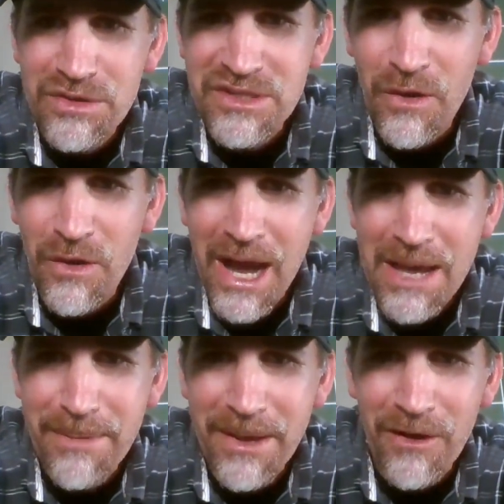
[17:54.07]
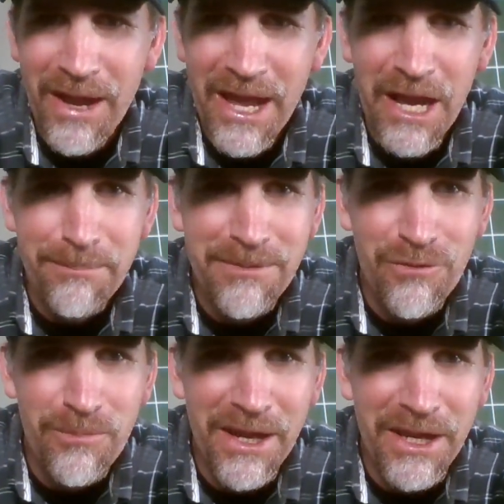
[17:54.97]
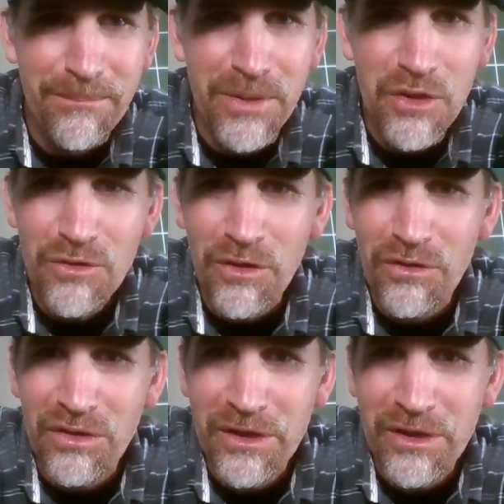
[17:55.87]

so I better hang up before my computer